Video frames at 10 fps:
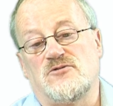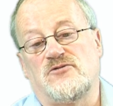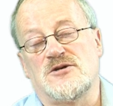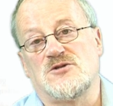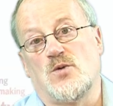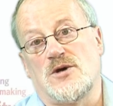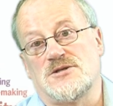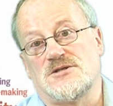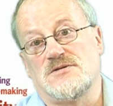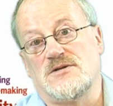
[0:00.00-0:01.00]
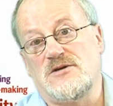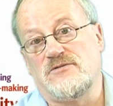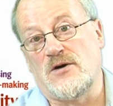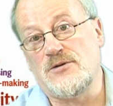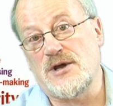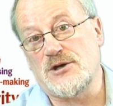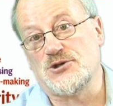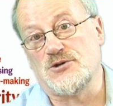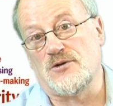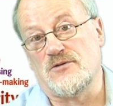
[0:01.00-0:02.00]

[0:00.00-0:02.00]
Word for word: The first was the foundation